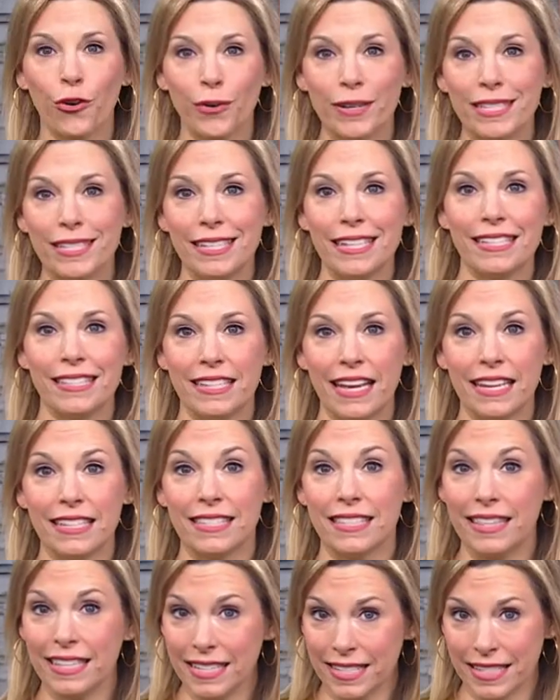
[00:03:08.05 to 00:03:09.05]
Kristi
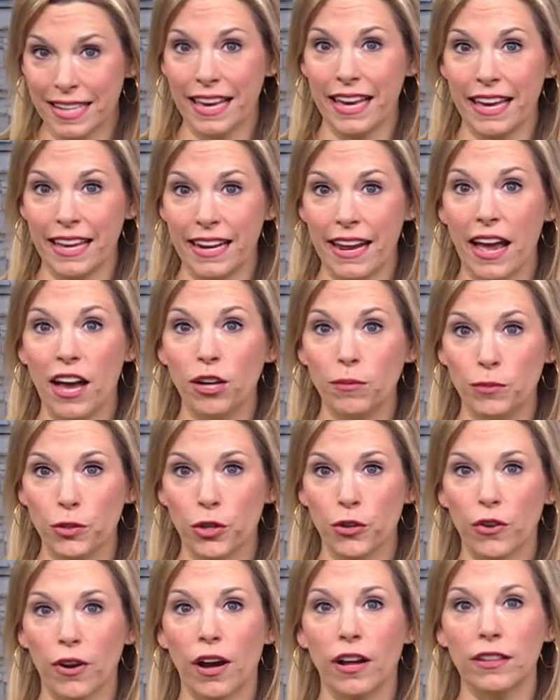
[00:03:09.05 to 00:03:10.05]
says this kit helped
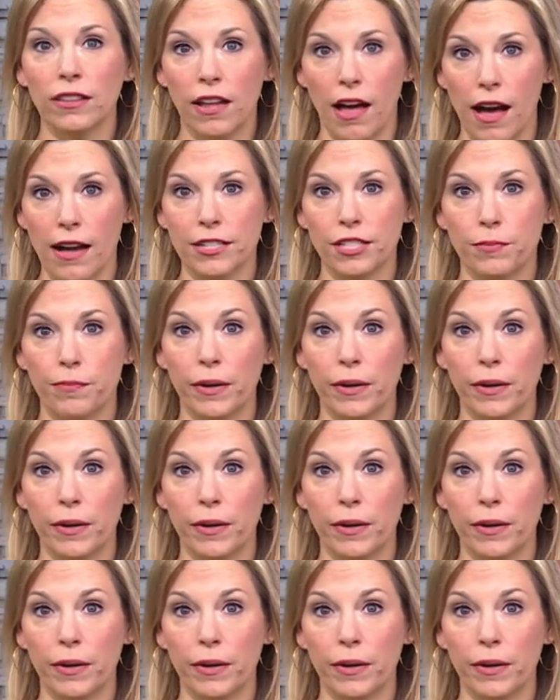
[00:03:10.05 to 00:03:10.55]
her a lot,